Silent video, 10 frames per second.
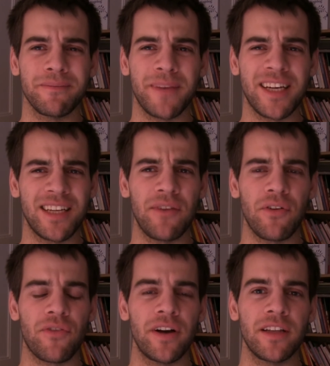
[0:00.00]
Actually, I have a
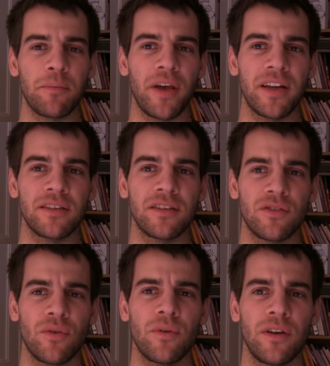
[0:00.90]
friend that paints his
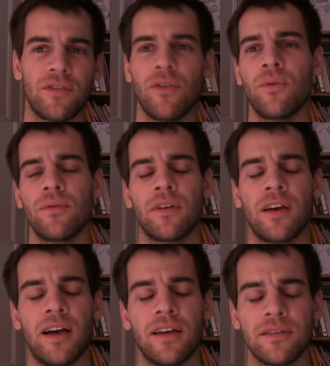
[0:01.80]
own
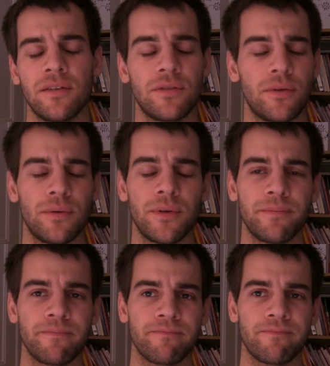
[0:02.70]
cars, so
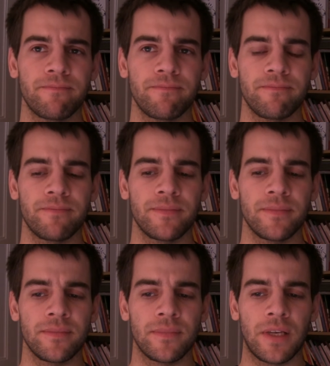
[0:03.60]

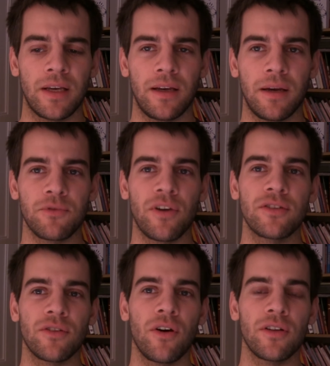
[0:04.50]
I'm trying
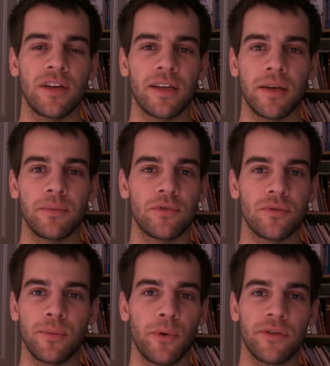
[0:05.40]
to contact him to
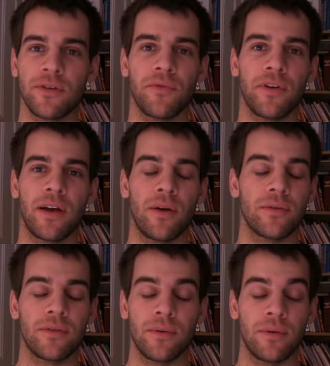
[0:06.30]
work something out.
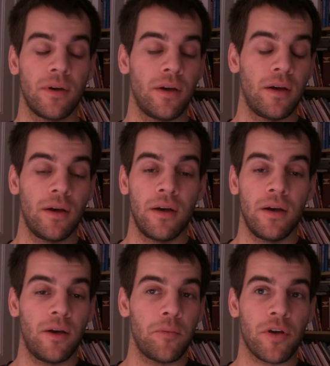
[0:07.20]
So
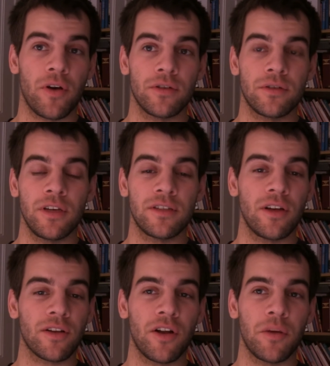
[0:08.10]
because it's
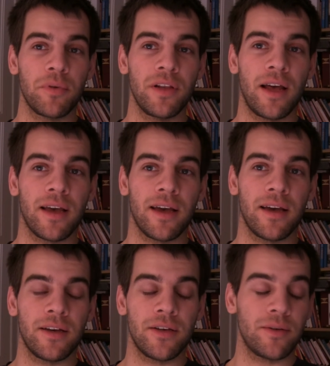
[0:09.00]
not gonna be like
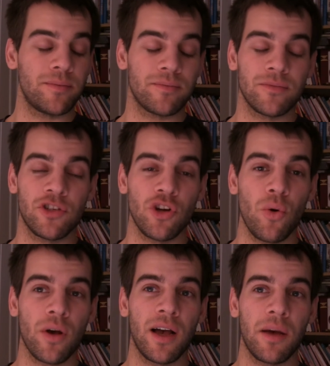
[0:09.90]
a show
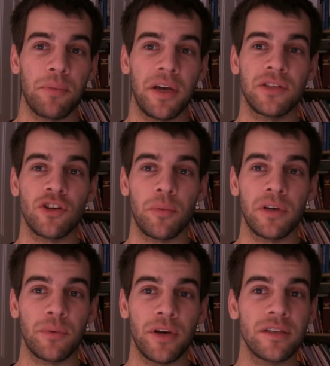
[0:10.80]
car paint job,
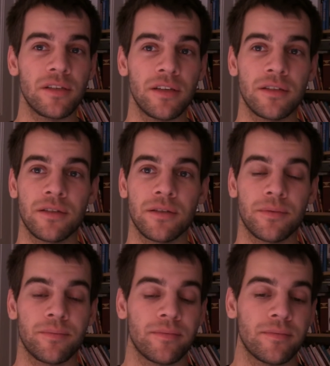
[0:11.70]
anyways.
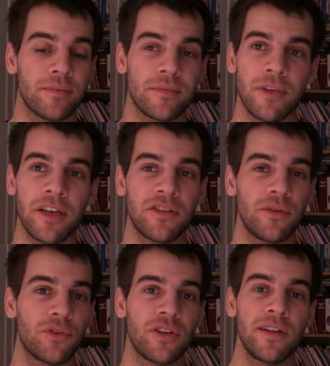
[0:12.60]
It's a
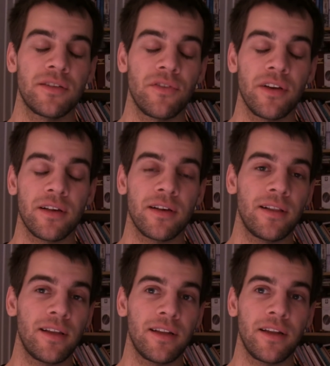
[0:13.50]
utility
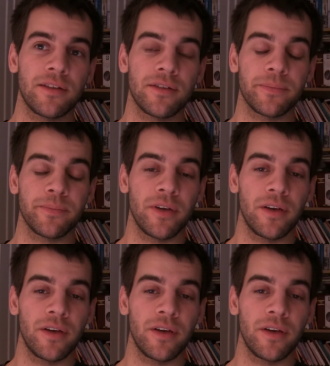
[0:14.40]
vehicle, and it's